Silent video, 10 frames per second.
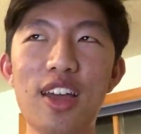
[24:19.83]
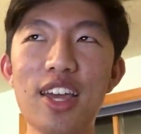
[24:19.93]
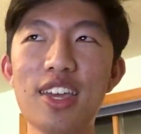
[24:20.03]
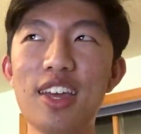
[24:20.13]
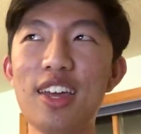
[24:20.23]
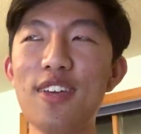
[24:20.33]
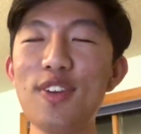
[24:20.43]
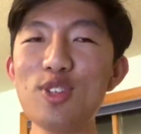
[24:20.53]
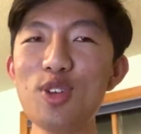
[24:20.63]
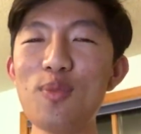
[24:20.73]
I, if
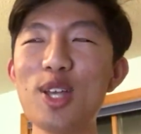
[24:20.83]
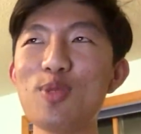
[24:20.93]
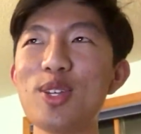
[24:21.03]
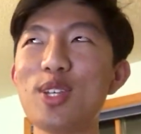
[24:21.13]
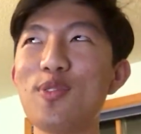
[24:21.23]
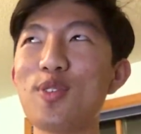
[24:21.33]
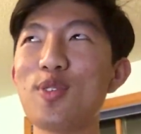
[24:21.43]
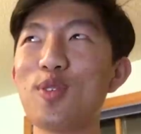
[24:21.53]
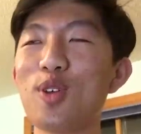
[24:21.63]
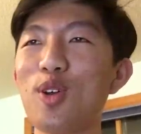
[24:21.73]
I try to imagine myself
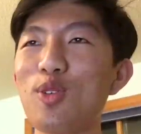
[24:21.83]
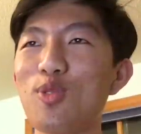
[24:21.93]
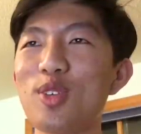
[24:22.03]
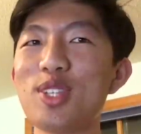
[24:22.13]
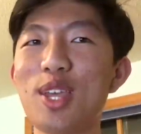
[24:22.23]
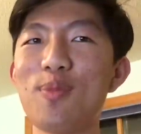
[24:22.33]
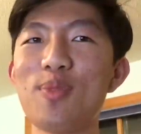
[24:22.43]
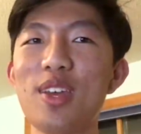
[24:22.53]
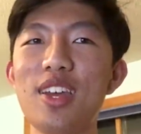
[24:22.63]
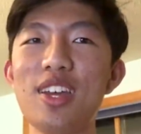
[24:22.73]
going through the same
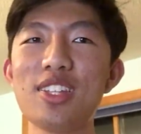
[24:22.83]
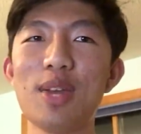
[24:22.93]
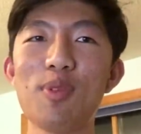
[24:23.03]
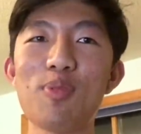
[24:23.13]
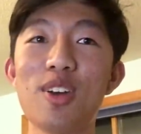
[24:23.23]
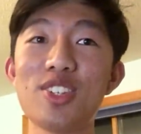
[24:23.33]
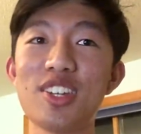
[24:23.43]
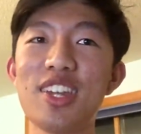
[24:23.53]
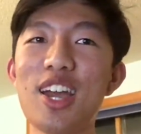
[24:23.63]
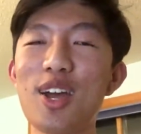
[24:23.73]
type of project
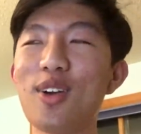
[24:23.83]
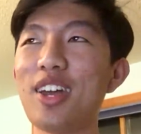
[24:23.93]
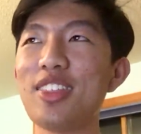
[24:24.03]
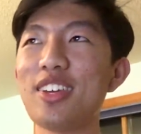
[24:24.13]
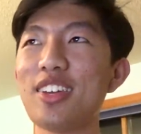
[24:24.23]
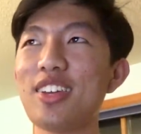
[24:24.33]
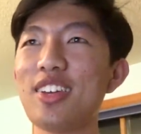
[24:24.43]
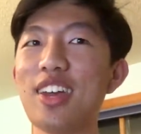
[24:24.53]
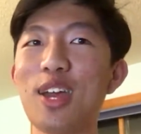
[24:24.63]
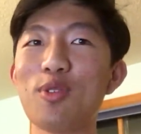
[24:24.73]
now, I think
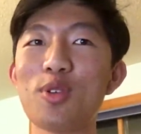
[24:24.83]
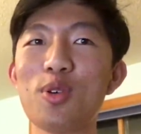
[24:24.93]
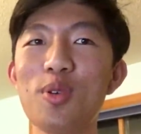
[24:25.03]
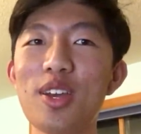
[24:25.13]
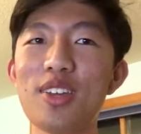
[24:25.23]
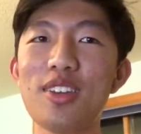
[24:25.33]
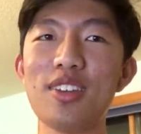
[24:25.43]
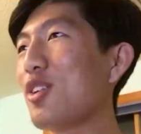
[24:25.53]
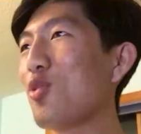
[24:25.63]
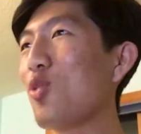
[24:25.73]
I would quit.
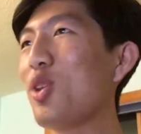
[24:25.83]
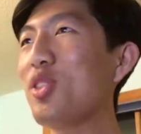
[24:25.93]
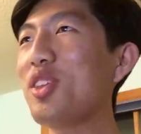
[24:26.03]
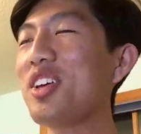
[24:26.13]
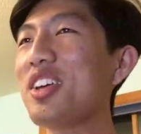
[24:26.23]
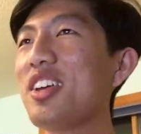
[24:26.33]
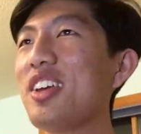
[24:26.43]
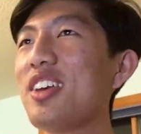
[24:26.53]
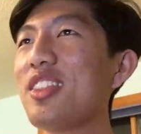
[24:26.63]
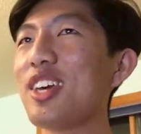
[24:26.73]
One thing
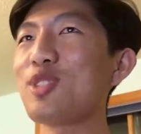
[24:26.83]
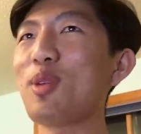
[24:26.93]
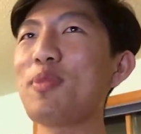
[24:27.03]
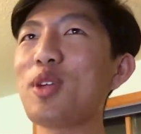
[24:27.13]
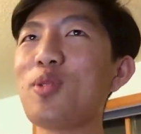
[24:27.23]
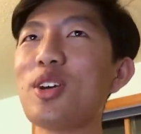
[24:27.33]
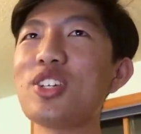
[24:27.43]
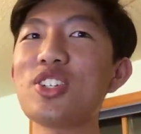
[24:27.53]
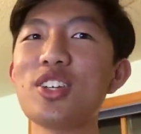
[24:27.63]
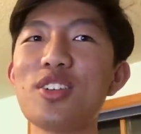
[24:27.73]
that's made me
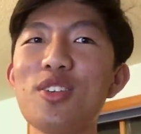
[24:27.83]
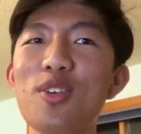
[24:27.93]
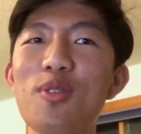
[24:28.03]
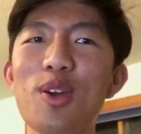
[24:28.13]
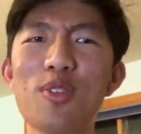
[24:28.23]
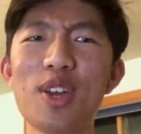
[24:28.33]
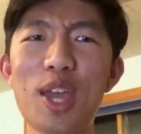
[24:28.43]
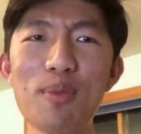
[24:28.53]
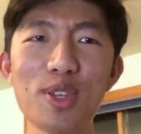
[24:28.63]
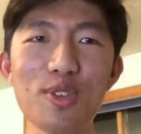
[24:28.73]
question whether I
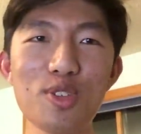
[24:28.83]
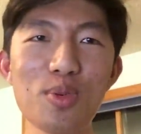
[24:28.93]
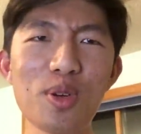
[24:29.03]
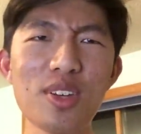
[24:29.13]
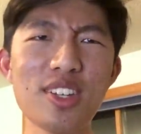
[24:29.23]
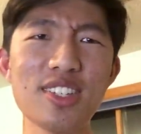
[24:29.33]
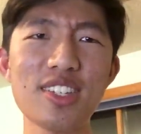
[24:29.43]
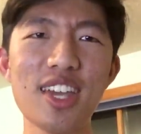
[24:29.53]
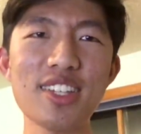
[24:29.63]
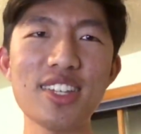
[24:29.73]
am a YouTuber is
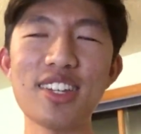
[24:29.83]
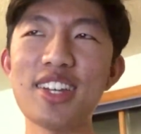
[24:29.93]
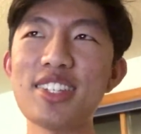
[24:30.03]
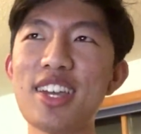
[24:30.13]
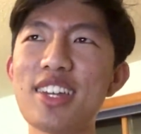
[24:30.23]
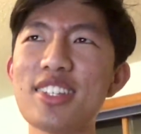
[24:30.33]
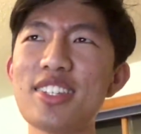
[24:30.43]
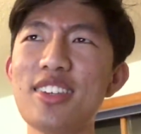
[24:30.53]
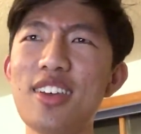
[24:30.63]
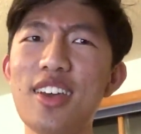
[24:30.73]
Casey Neistat's